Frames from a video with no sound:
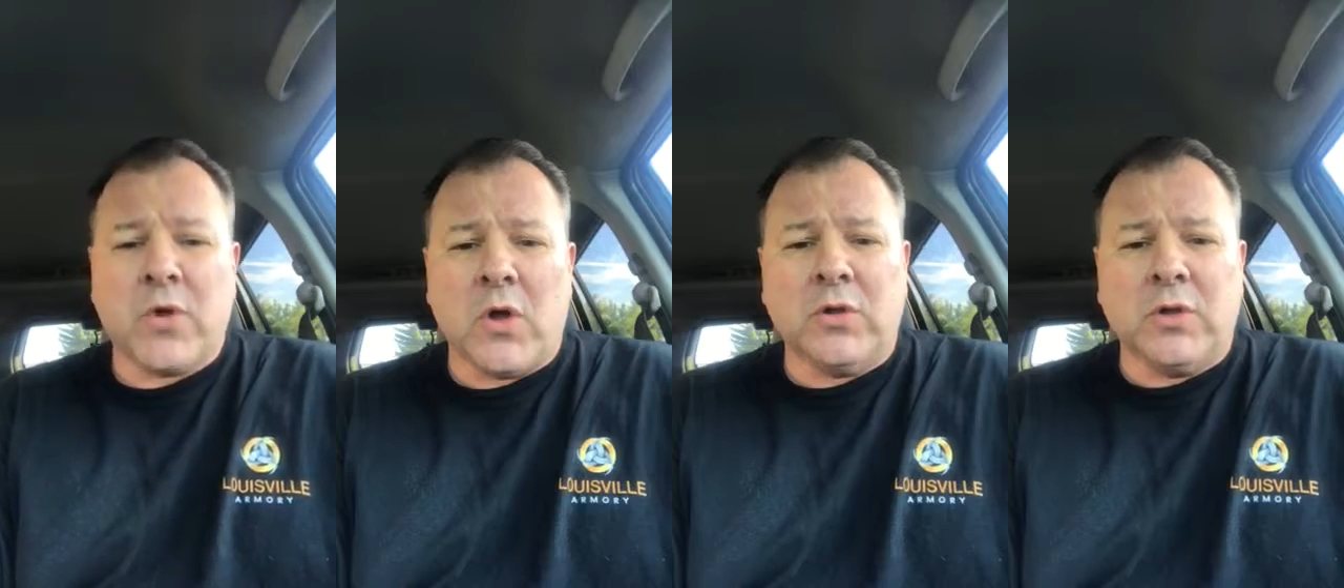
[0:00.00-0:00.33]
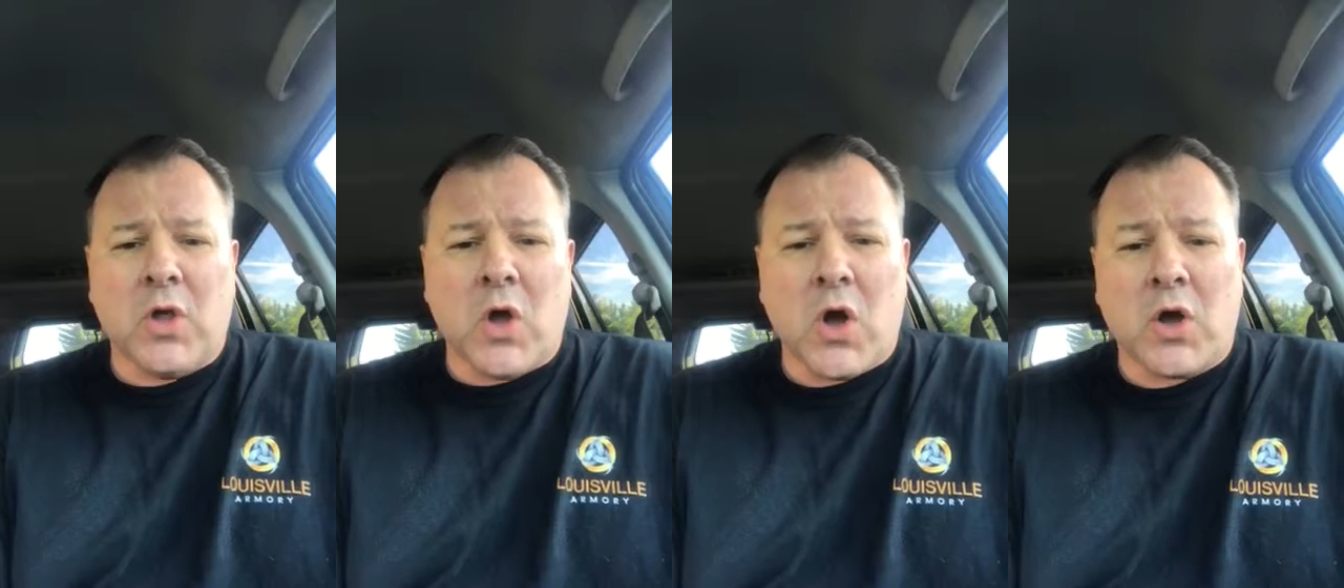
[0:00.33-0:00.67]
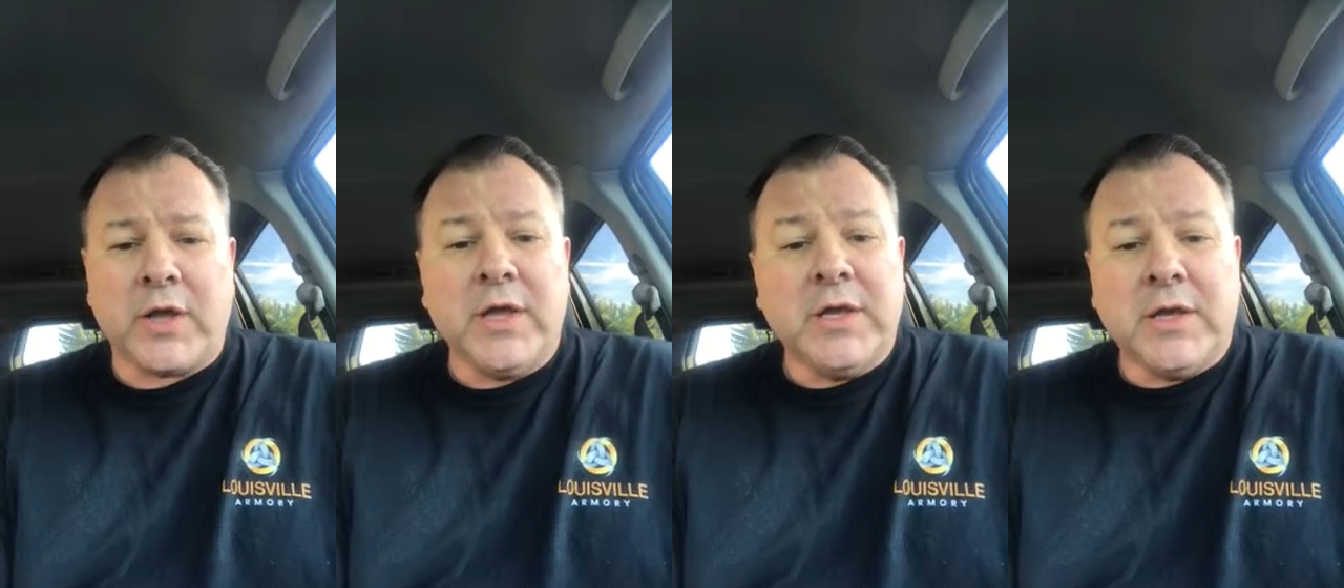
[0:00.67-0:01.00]
all
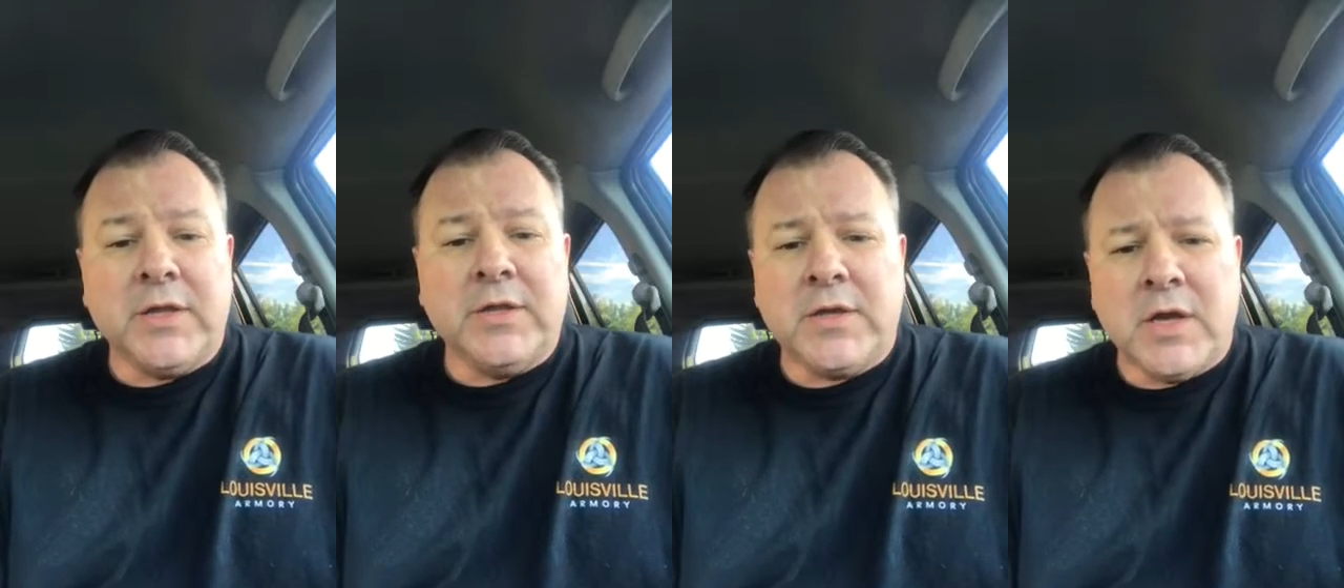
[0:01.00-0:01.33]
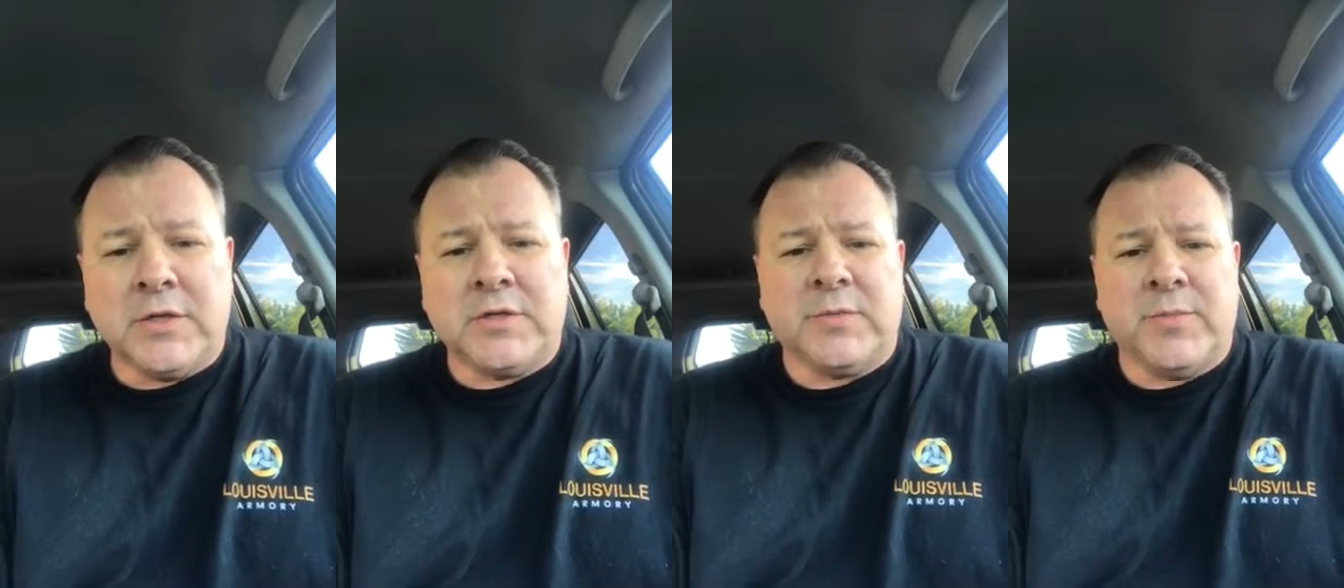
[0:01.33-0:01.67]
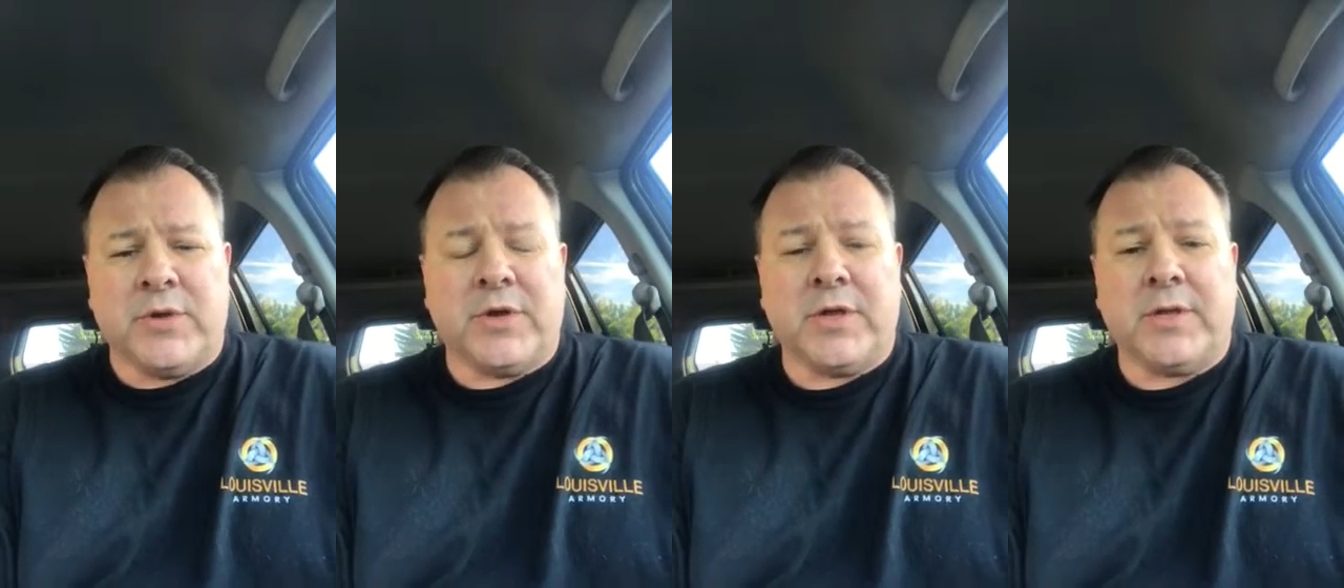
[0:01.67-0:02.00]
along in the gun
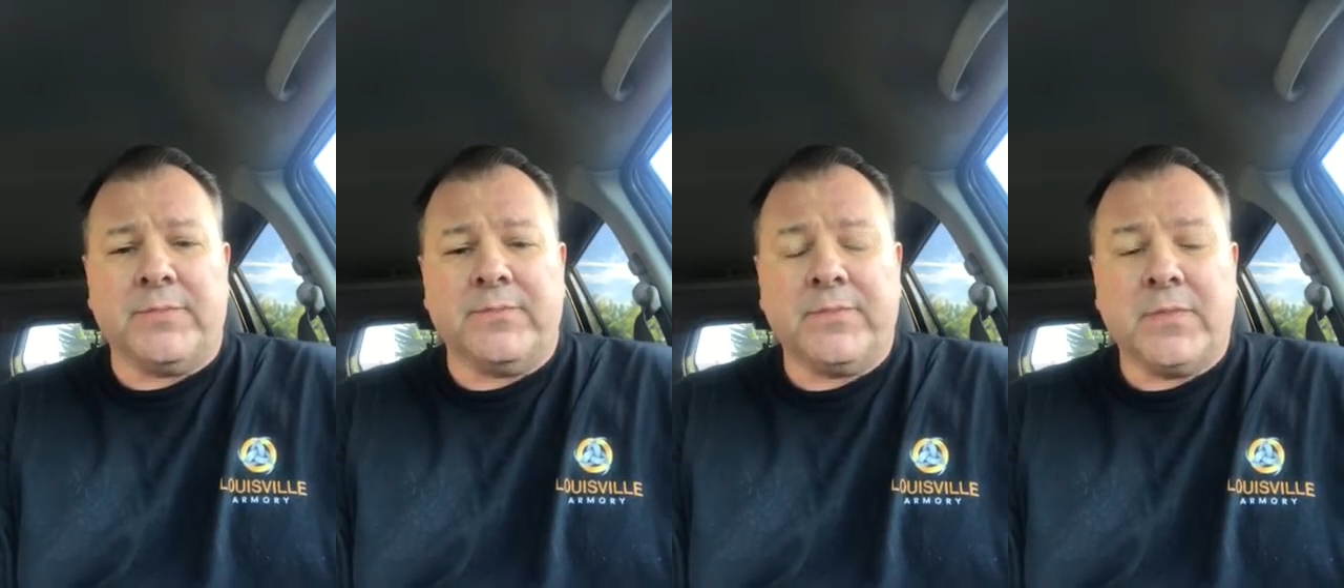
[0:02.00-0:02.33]
community,